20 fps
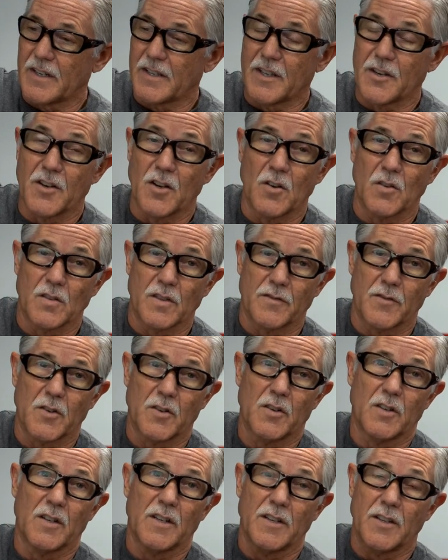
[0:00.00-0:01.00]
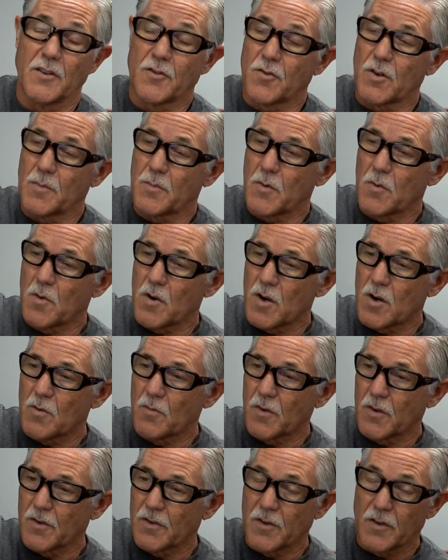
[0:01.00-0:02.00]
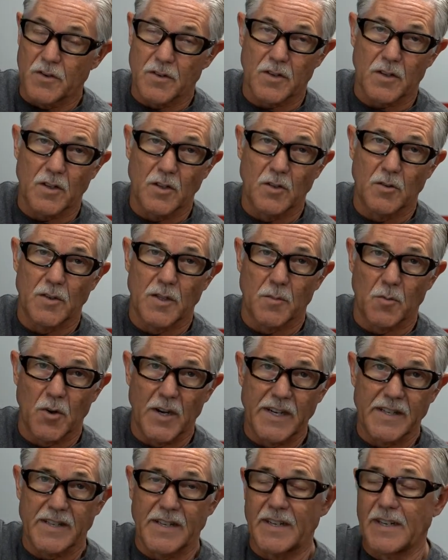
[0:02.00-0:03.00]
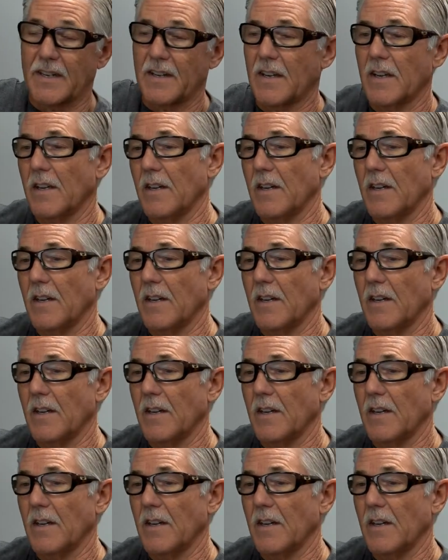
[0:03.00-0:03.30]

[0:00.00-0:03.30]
in the nose of the hood and the triple wall where there's glue in the bracing,